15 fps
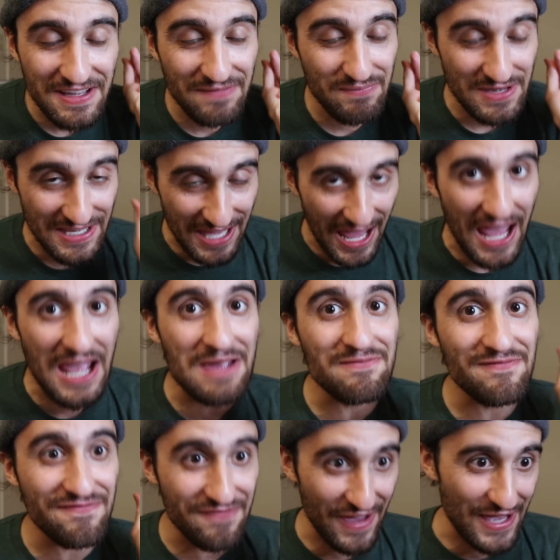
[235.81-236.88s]

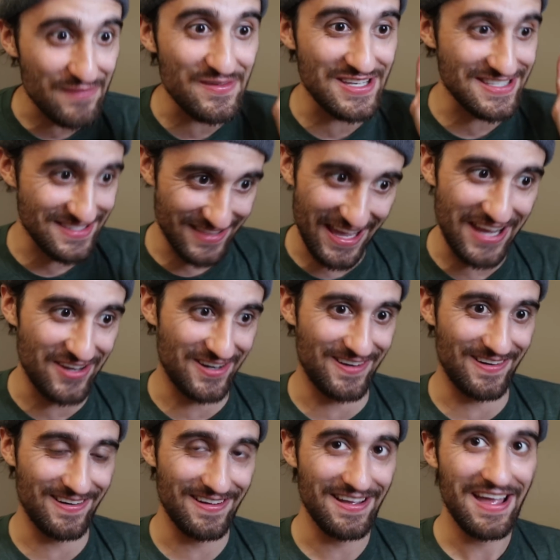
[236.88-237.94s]
became famous
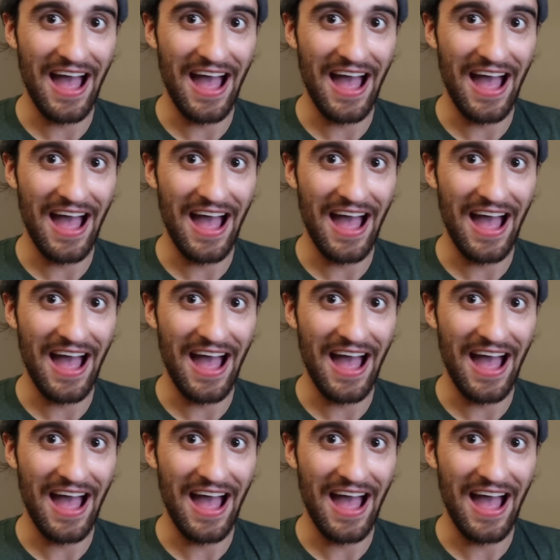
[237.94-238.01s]
later.